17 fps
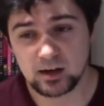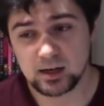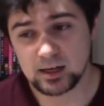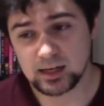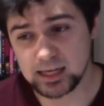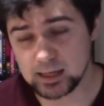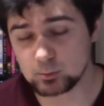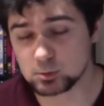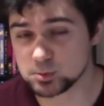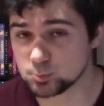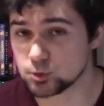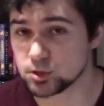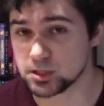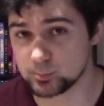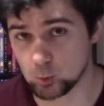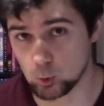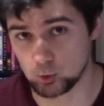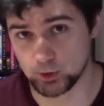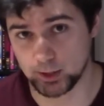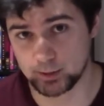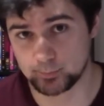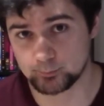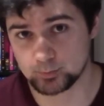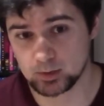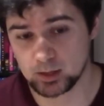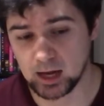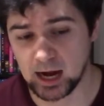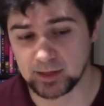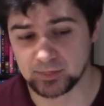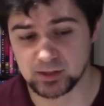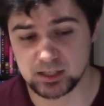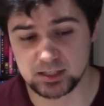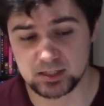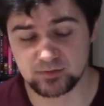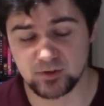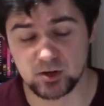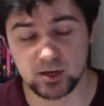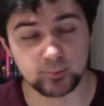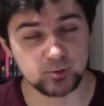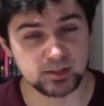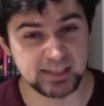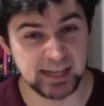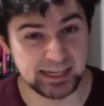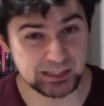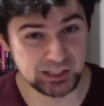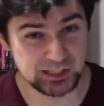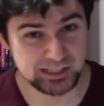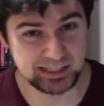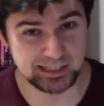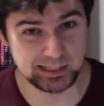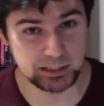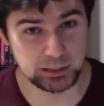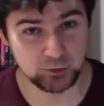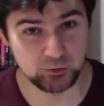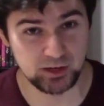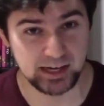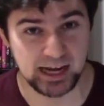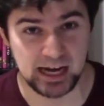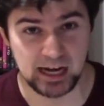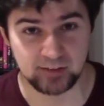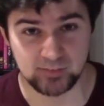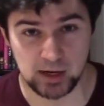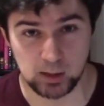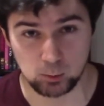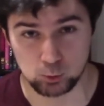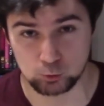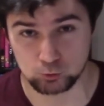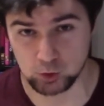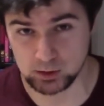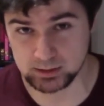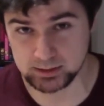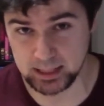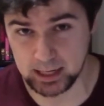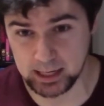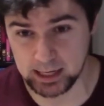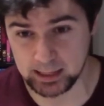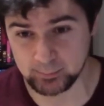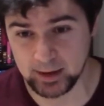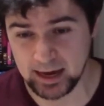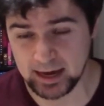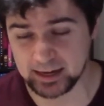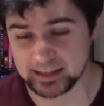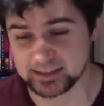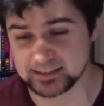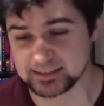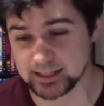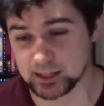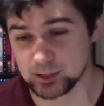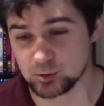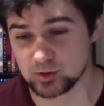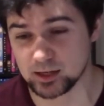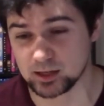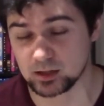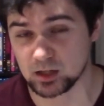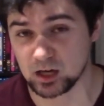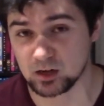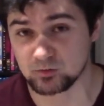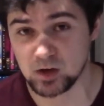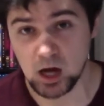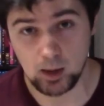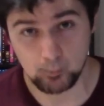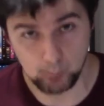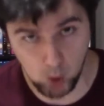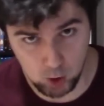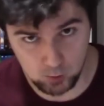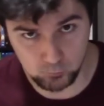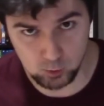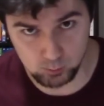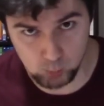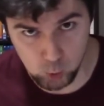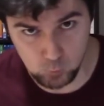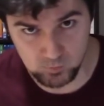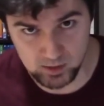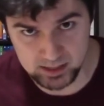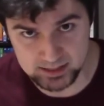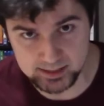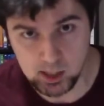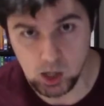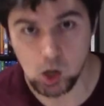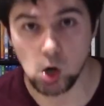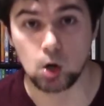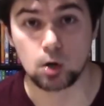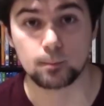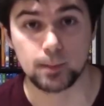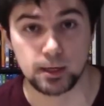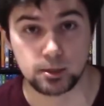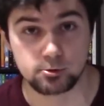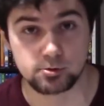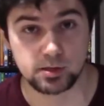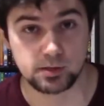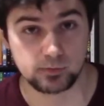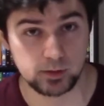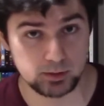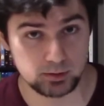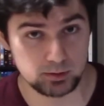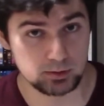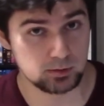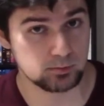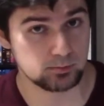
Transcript: it was pretty boring. I think it's very pretentious in its 3.5-hour runtime, and I can tell you that a lot of Marvel movies are better than this.